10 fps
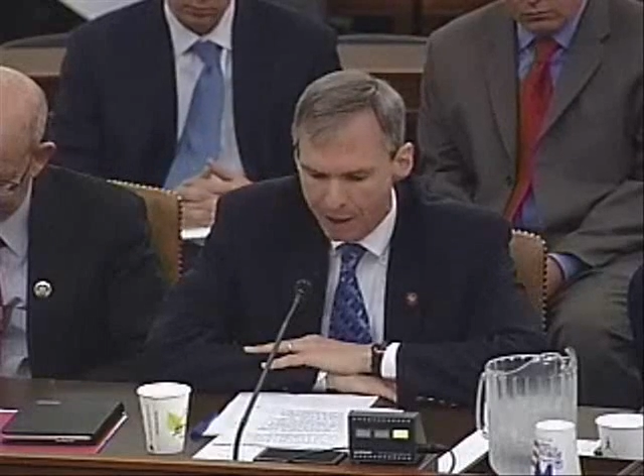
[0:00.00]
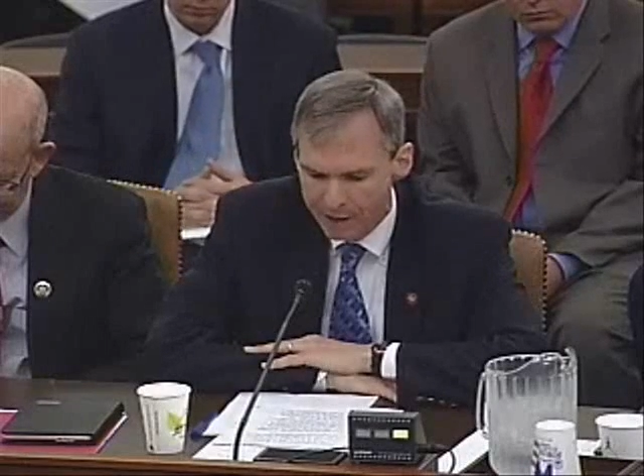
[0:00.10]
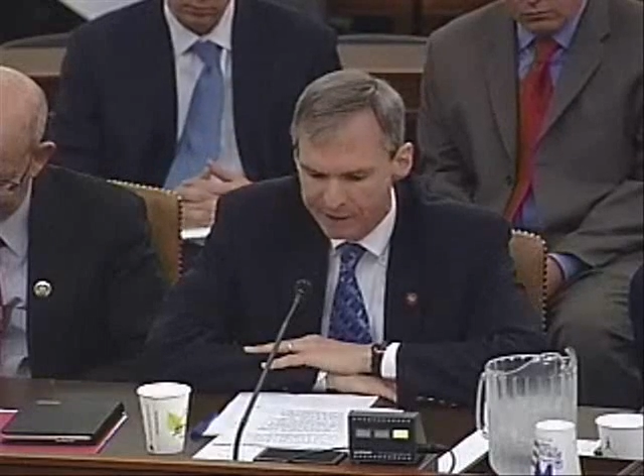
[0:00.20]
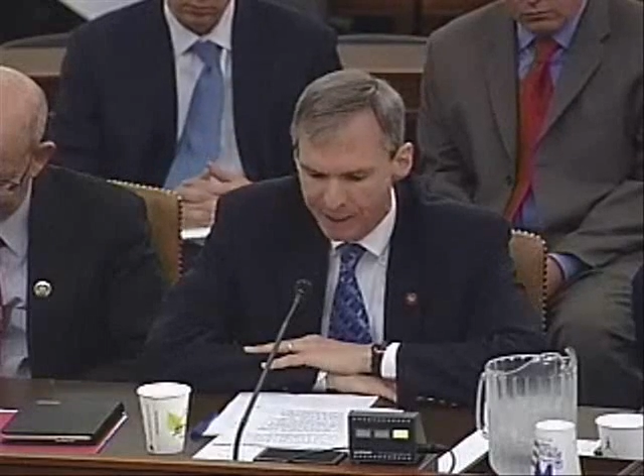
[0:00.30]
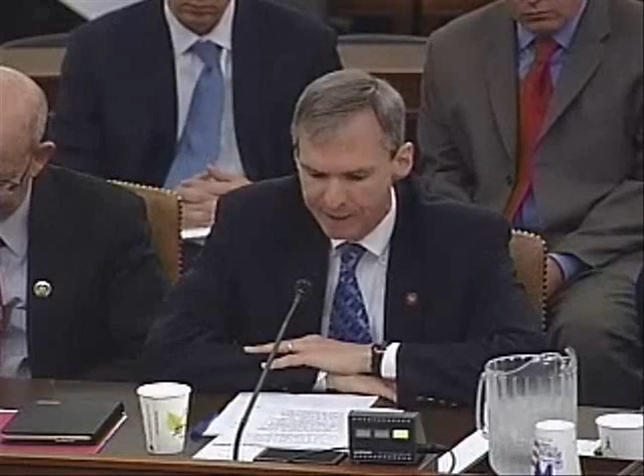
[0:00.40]

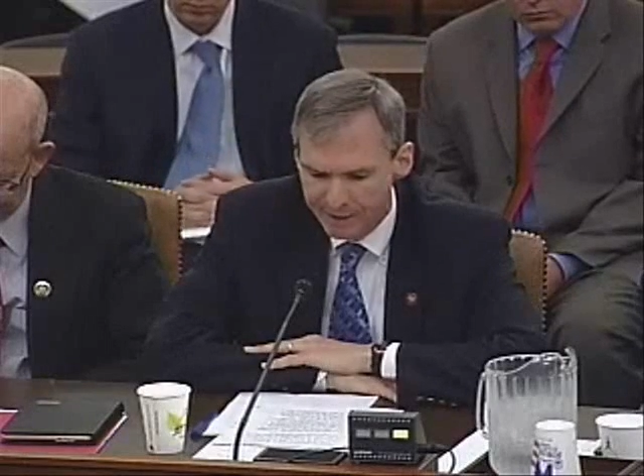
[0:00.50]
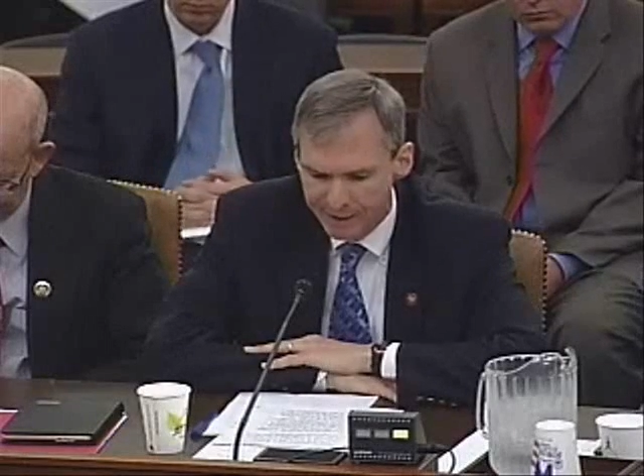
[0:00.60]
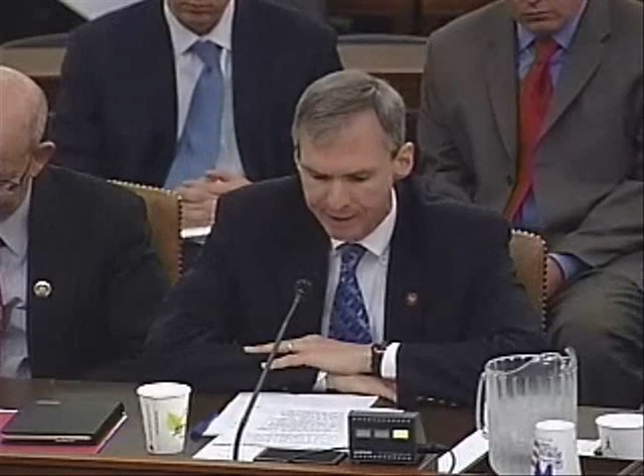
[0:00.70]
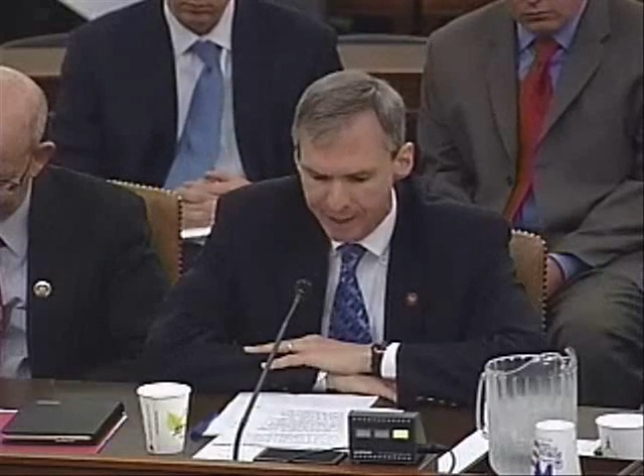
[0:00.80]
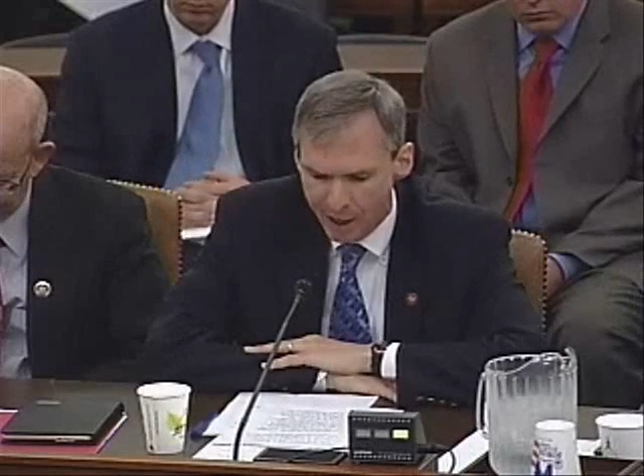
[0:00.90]
on the Science and
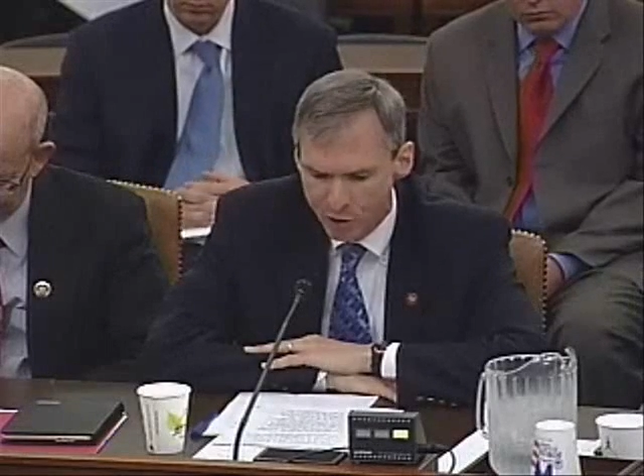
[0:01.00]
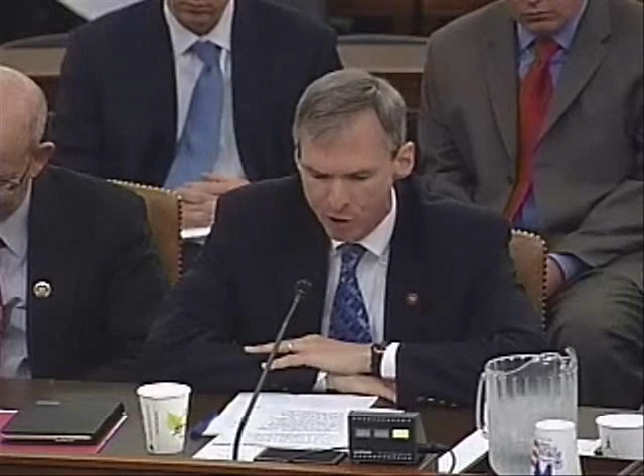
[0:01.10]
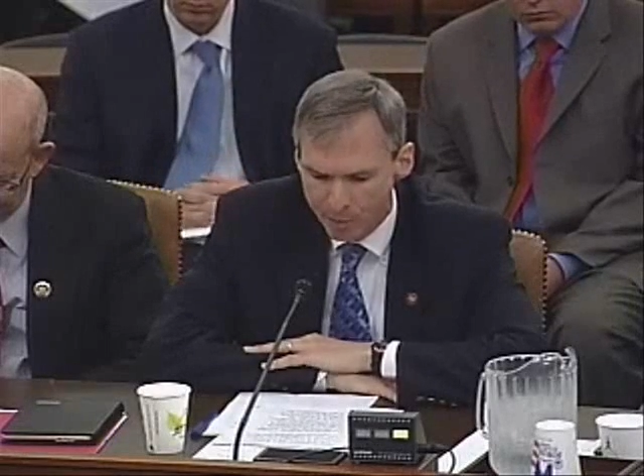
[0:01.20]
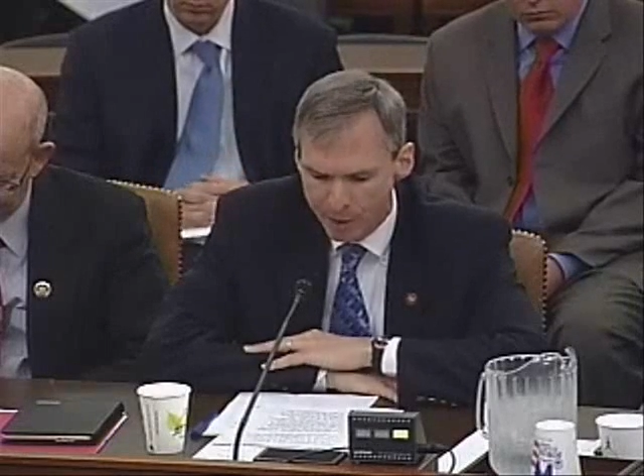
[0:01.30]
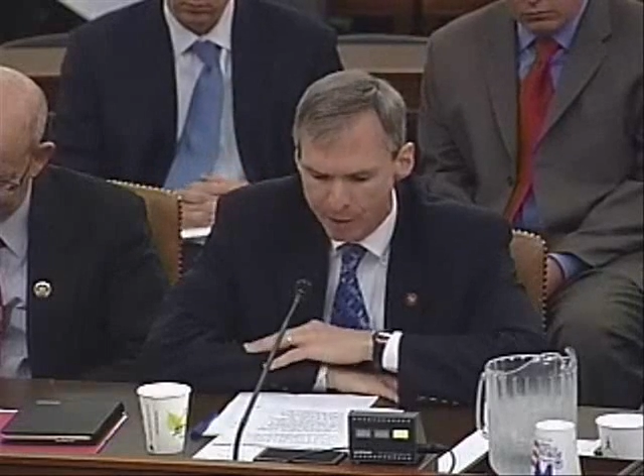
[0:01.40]
Technology
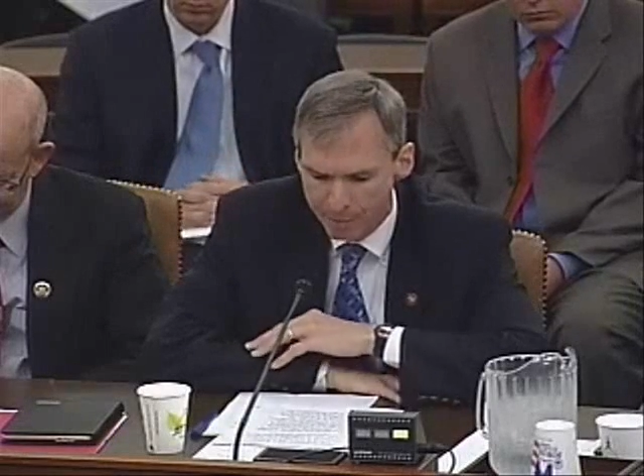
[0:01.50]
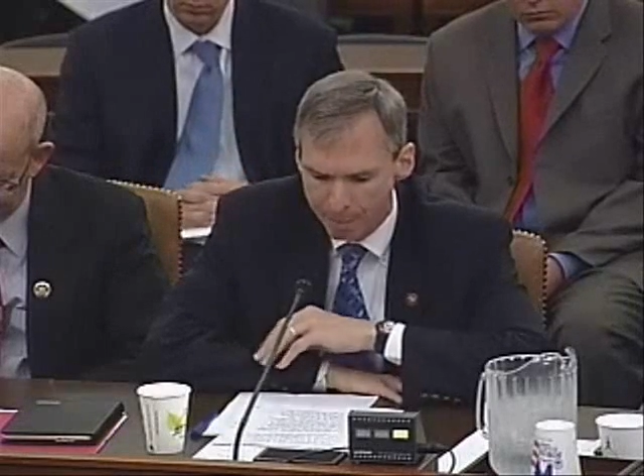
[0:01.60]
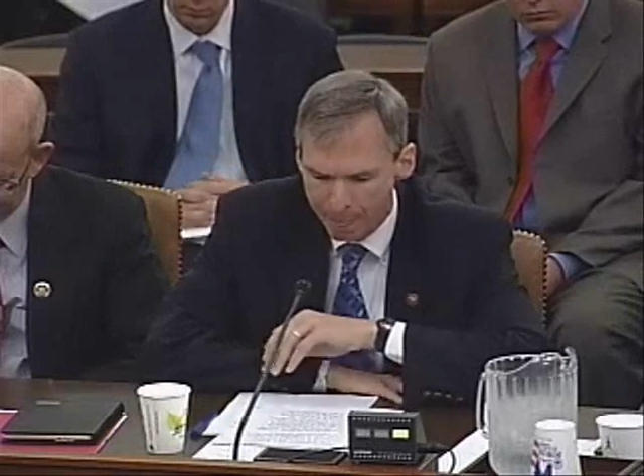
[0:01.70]
Committee,